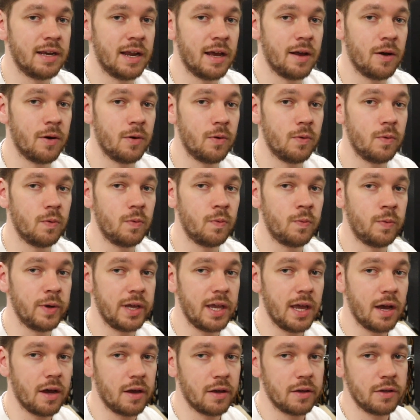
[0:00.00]
Now,
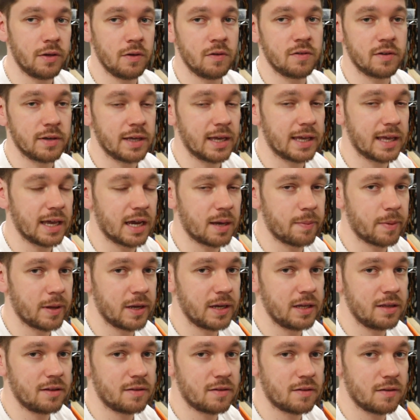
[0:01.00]
we are using a
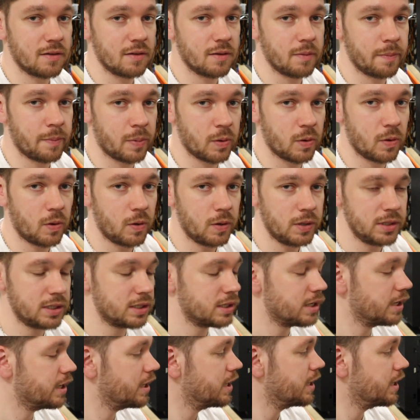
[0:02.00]
Gigabyte board.